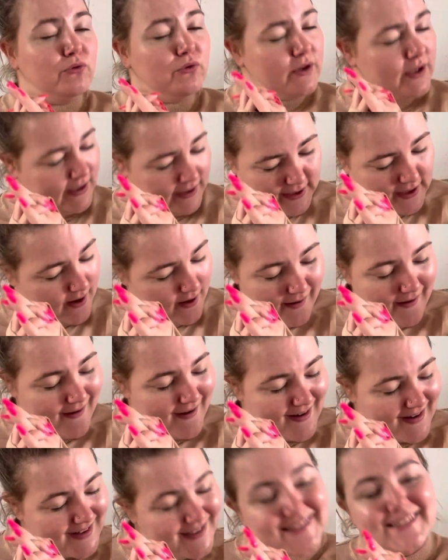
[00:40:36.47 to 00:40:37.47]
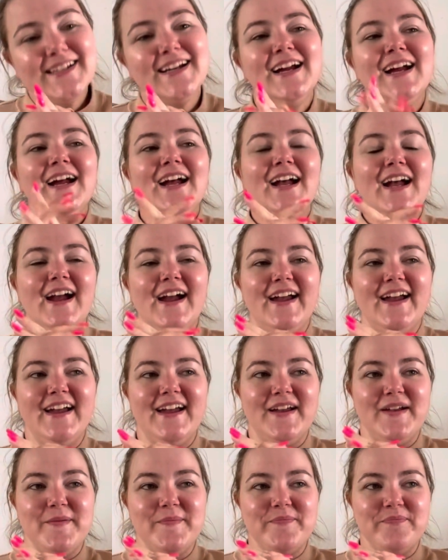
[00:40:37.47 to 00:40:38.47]
really hard,
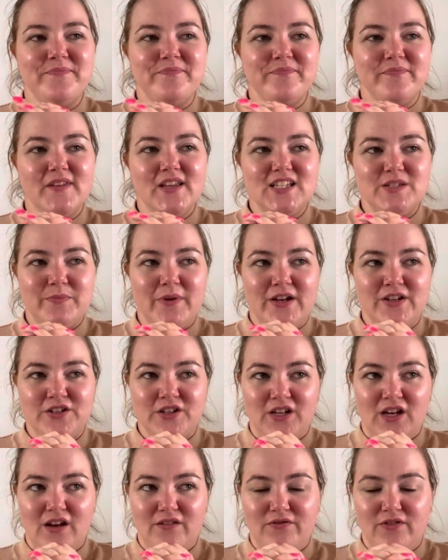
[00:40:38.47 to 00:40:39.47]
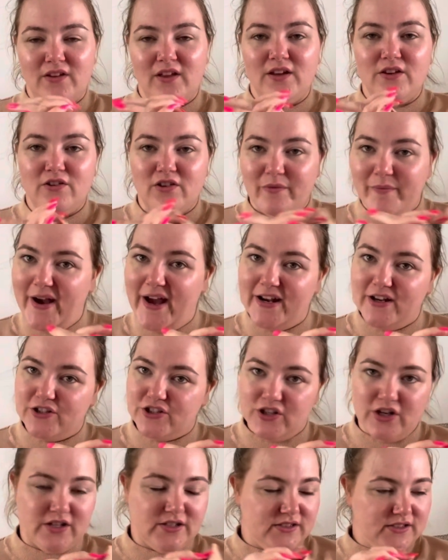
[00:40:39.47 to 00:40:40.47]
especially if you're like you're a
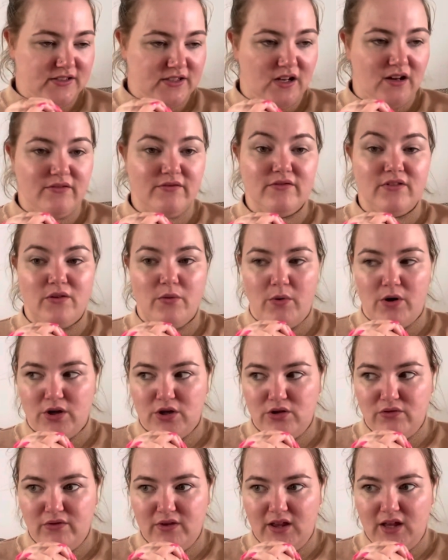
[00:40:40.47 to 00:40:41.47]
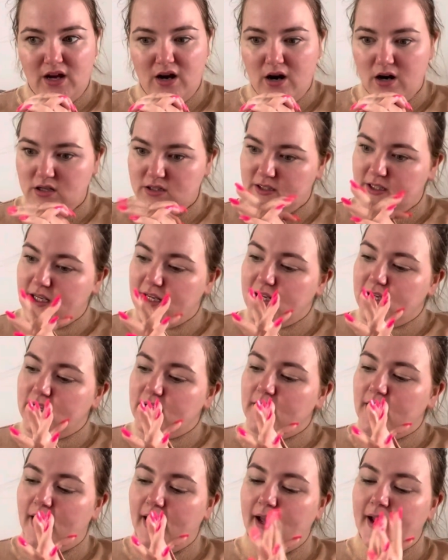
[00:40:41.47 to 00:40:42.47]
manager and stuff, they work you really hard.
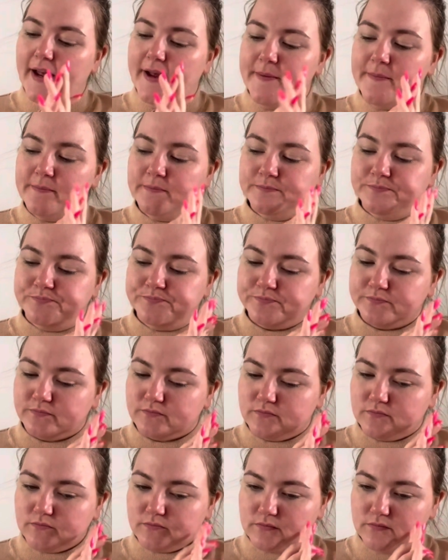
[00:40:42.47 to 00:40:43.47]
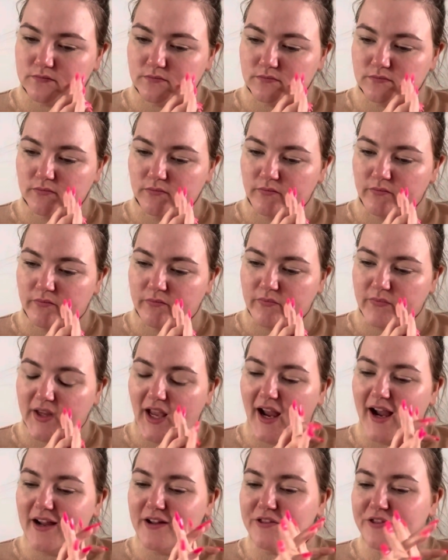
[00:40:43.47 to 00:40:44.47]
I
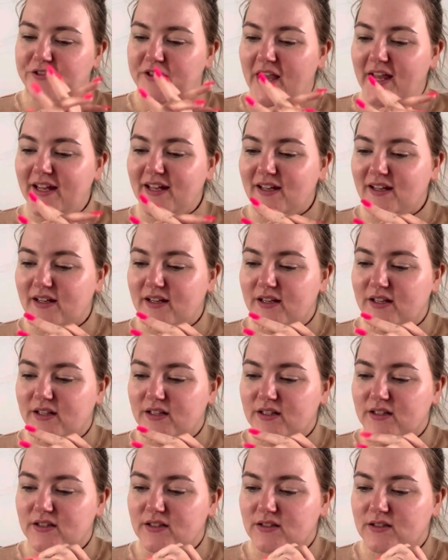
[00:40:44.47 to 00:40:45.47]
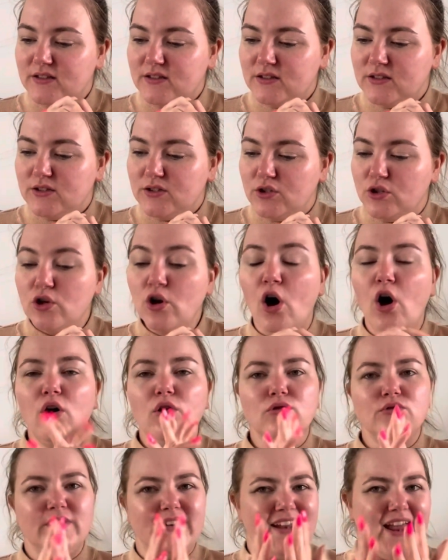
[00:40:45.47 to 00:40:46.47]
think
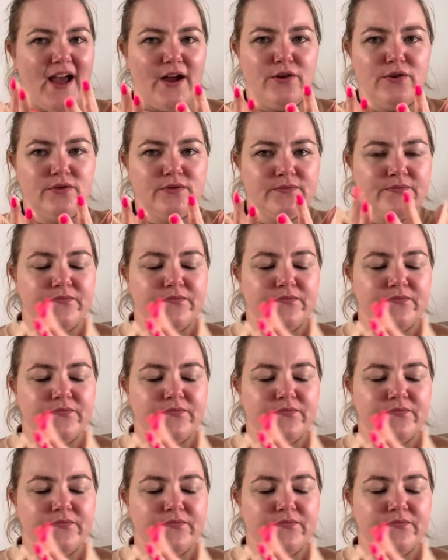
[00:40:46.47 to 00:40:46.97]
not now.